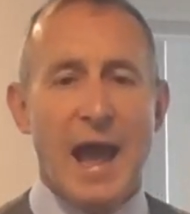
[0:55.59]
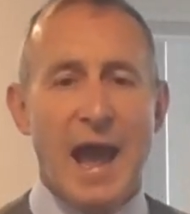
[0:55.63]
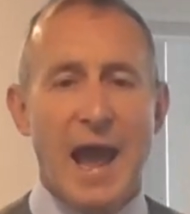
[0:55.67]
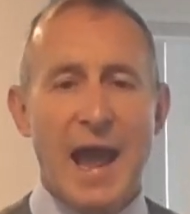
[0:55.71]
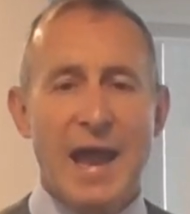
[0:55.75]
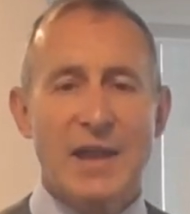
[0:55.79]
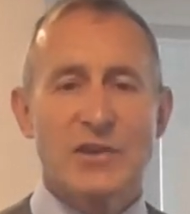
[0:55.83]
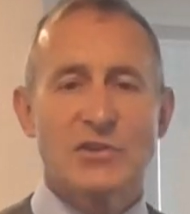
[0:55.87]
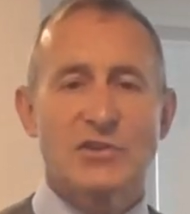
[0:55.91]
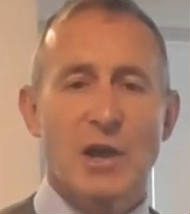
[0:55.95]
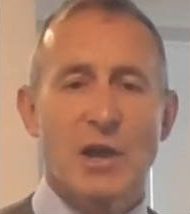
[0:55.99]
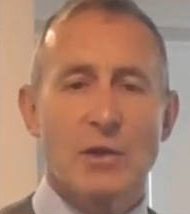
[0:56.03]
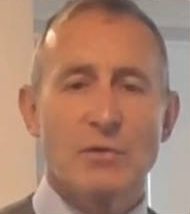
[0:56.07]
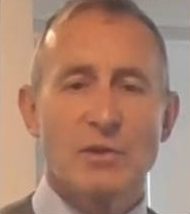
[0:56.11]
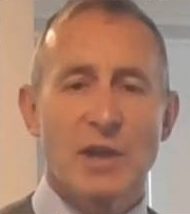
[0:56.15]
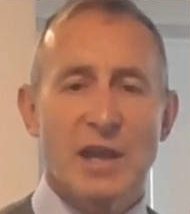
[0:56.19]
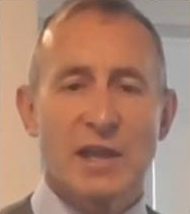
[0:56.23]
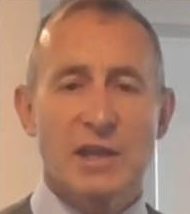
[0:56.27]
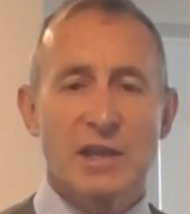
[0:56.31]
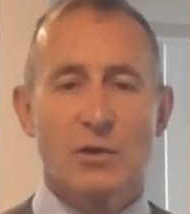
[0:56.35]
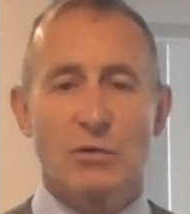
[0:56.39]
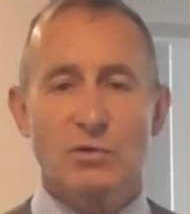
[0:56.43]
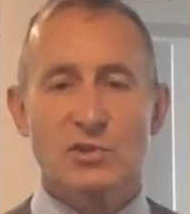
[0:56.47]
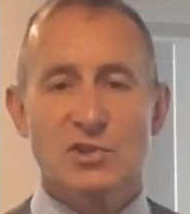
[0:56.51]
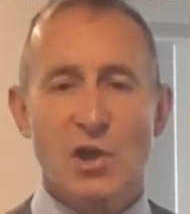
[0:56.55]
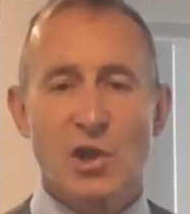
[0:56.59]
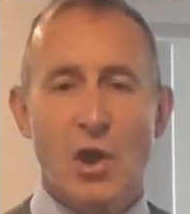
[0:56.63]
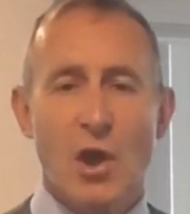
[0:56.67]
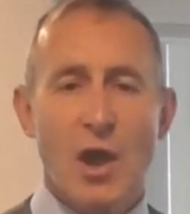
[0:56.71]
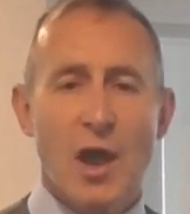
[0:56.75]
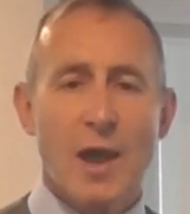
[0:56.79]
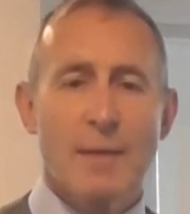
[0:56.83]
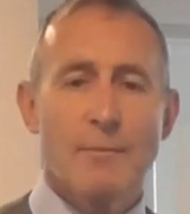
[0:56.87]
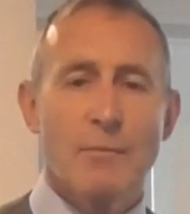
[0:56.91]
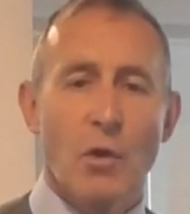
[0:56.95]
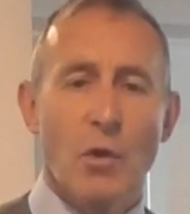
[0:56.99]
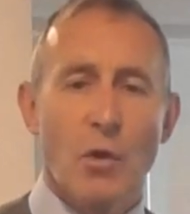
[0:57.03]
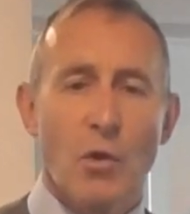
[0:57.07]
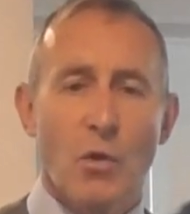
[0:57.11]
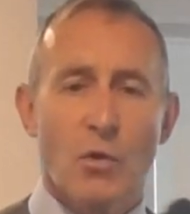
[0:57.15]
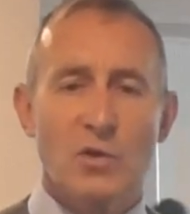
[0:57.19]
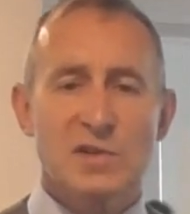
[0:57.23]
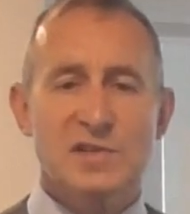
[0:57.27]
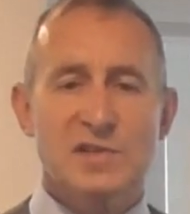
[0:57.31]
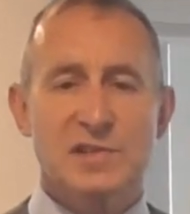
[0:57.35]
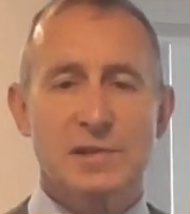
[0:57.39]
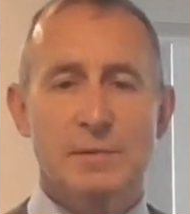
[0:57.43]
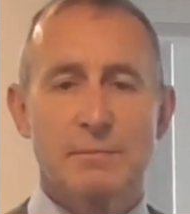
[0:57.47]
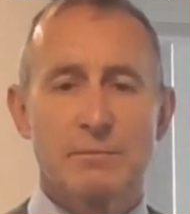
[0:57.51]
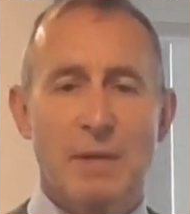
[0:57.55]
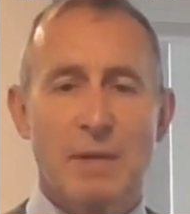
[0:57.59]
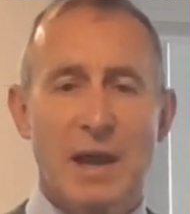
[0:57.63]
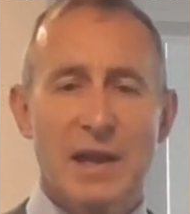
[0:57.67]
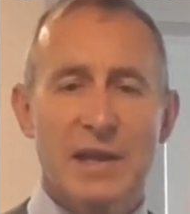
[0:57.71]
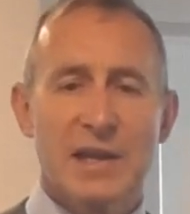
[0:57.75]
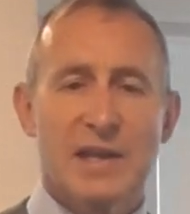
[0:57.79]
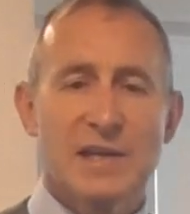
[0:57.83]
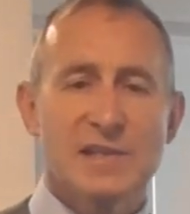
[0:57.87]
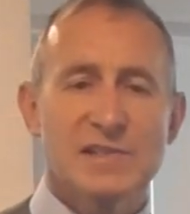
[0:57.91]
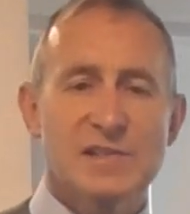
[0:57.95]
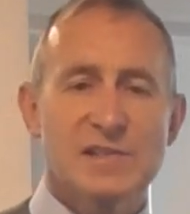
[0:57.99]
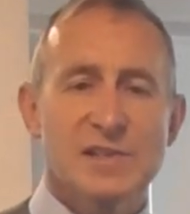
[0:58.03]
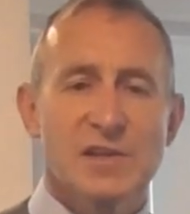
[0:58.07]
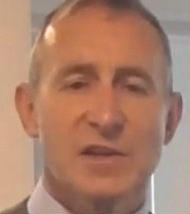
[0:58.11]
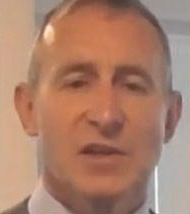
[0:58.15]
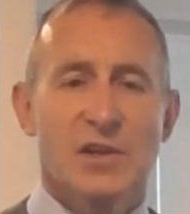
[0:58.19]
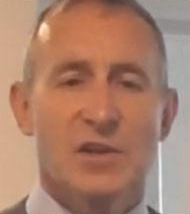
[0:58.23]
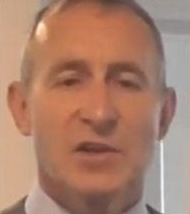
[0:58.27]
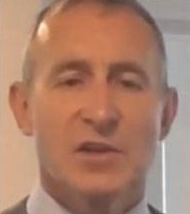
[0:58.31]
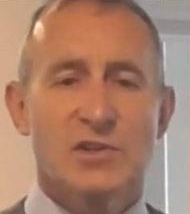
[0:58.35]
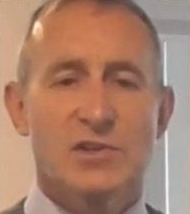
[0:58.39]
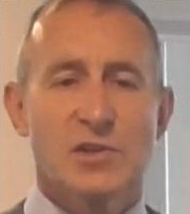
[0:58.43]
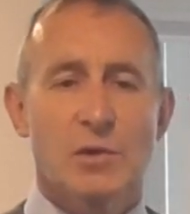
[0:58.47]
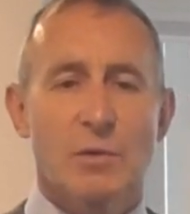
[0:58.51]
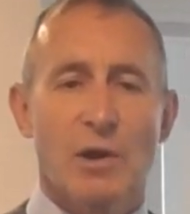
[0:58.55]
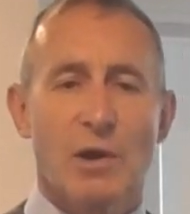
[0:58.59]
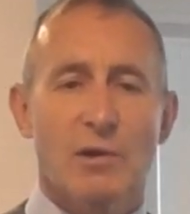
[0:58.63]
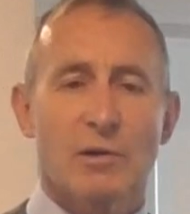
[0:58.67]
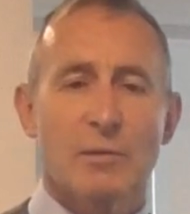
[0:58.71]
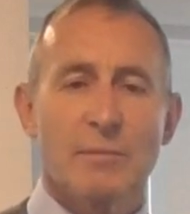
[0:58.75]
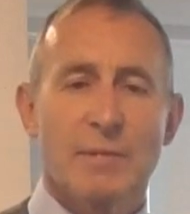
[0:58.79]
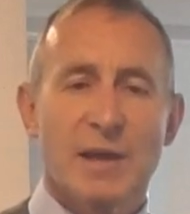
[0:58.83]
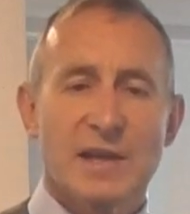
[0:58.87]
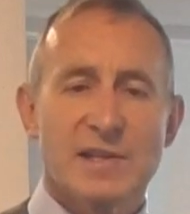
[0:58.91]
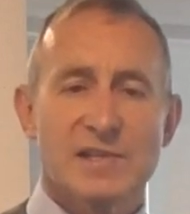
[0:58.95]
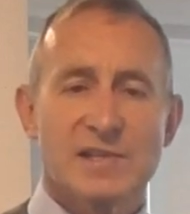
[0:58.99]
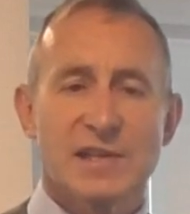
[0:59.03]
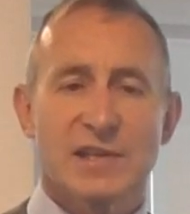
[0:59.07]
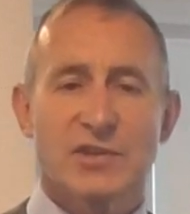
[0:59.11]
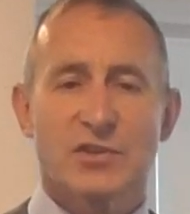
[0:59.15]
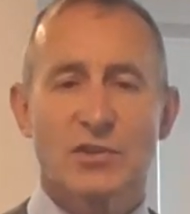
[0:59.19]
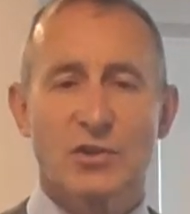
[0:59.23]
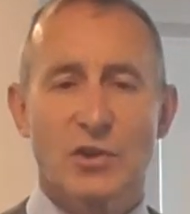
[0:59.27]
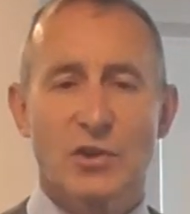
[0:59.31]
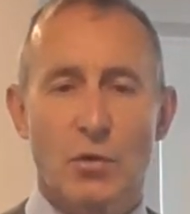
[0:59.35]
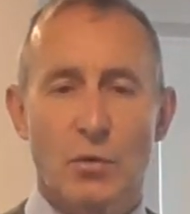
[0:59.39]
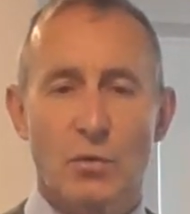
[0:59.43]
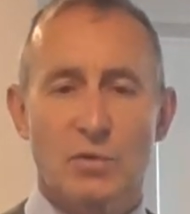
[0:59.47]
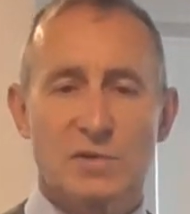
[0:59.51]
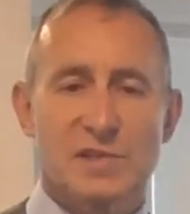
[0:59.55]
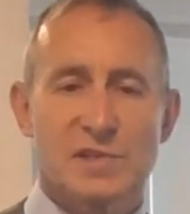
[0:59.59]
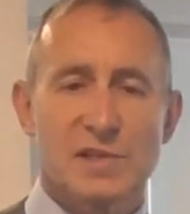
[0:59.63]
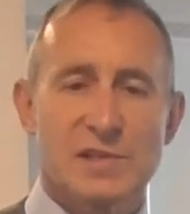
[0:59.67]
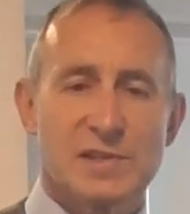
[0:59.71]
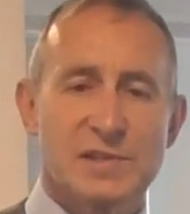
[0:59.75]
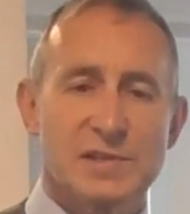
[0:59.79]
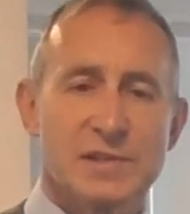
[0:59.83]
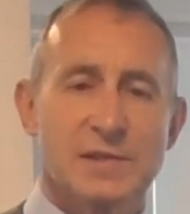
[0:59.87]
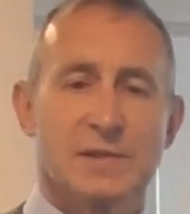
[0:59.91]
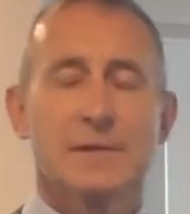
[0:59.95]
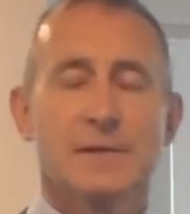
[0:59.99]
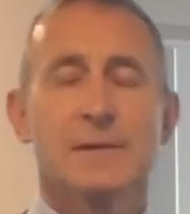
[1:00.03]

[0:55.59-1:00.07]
and donate your time or some monies to our amazing causes.